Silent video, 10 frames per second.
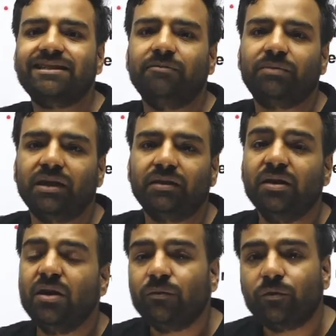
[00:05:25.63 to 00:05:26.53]
something.
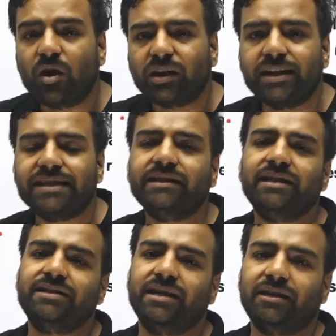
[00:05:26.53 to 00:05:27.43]
What is it
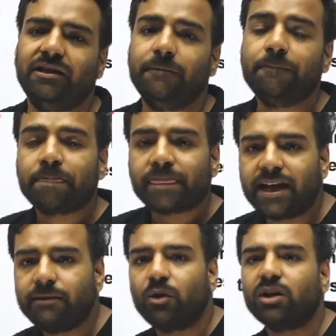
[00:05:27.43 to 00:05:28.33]
exactly?
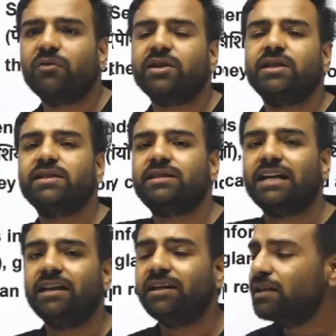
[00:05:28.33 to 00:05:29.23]
And motor function is
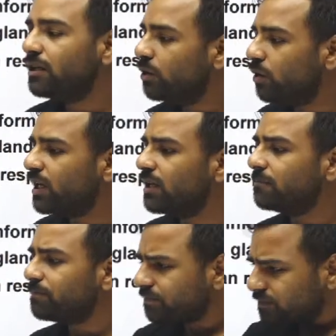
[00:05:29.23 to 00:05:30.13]
telling, okay,
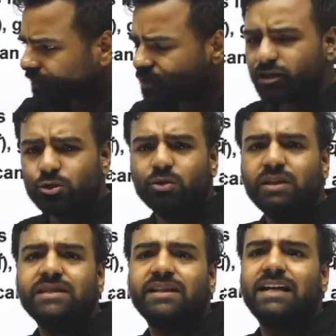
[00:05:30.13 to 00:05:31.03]
so
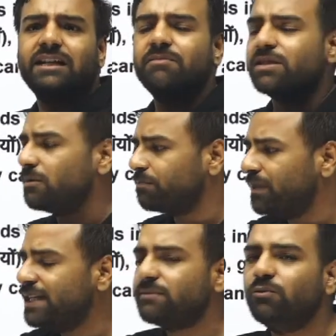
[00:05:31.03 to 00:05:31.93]
this skeletal muscle,
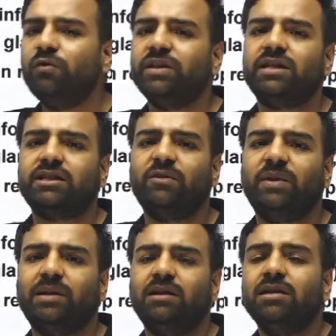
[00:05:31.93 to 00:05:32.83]
please move in such a
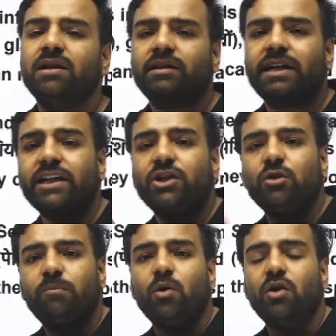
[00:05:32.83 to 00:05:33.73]
manner that
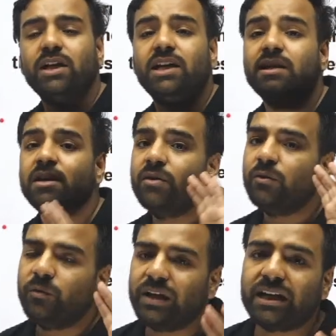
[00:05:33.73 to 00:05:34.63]
your body
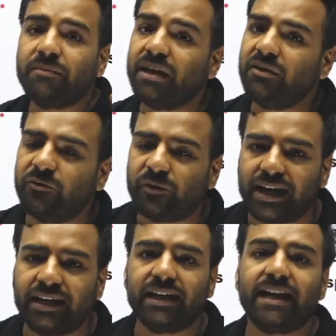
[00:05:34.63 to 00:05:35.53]
will remain
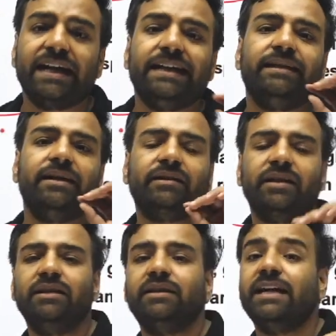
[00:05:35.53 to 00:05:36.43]
fine and
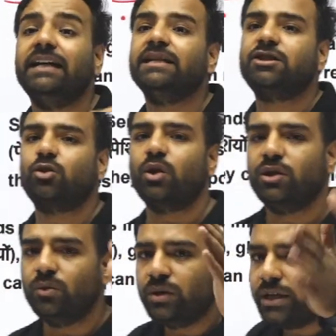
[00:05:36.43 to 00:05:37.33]
nothing can destroy you.